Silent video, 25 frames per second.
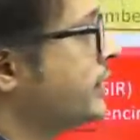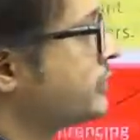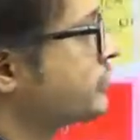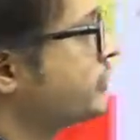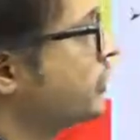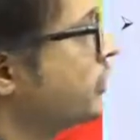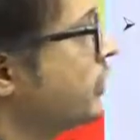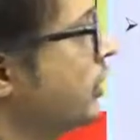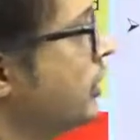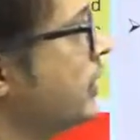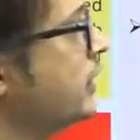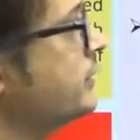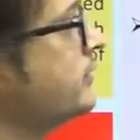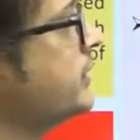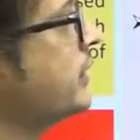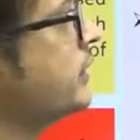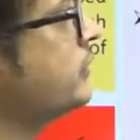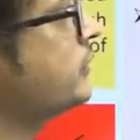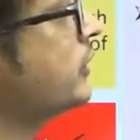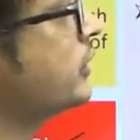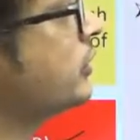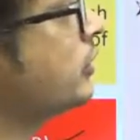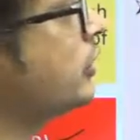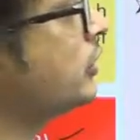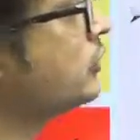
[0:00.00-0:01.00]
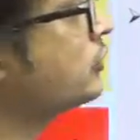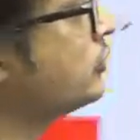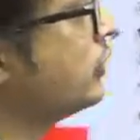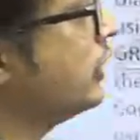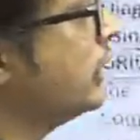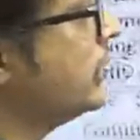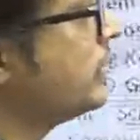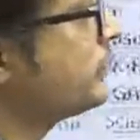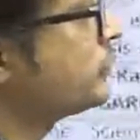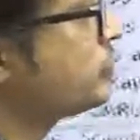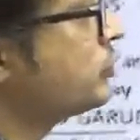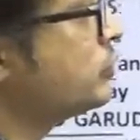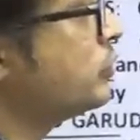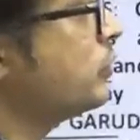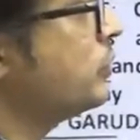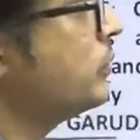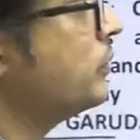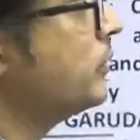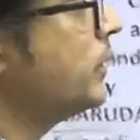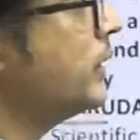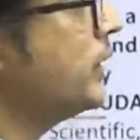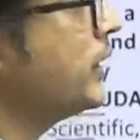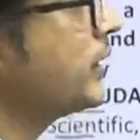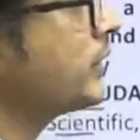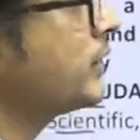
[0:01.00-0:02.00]
Knowledge Network also helps to
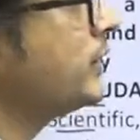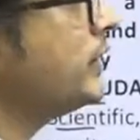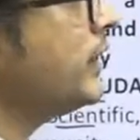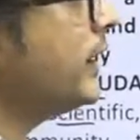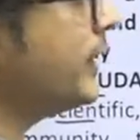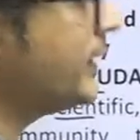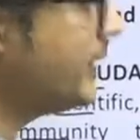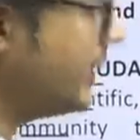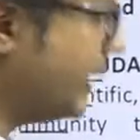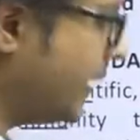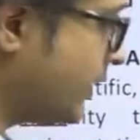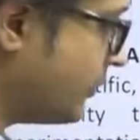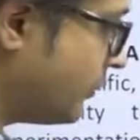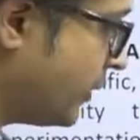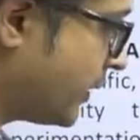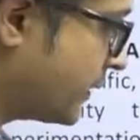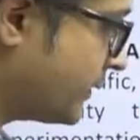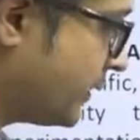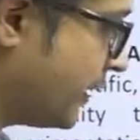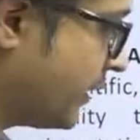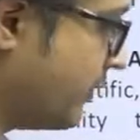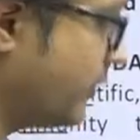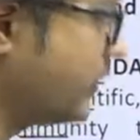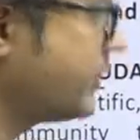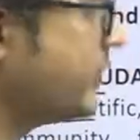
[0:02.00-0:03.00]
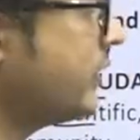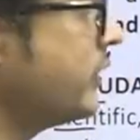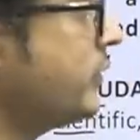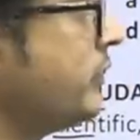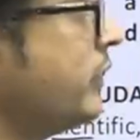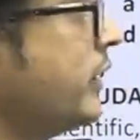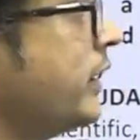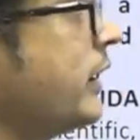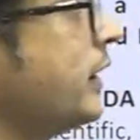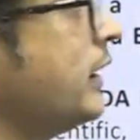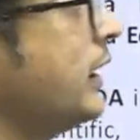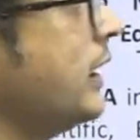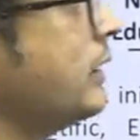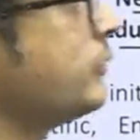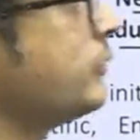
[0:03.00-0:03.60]
create network services, where it helps to